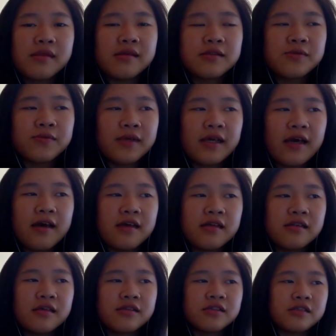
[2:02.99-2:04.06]
This
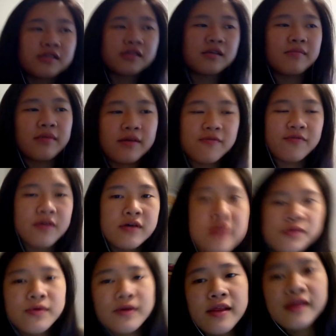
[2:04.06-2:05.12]
weekend is just gonna be
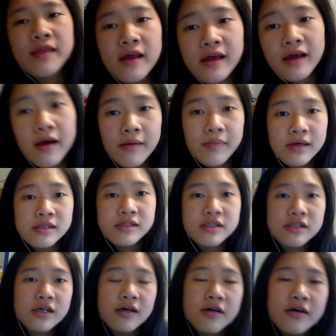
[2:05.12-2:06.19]
filled with like a
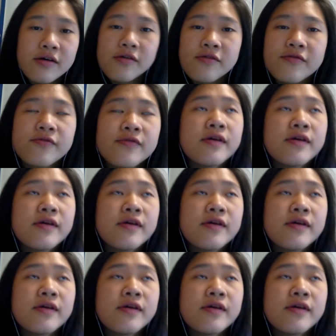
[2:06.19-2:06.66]
bunch of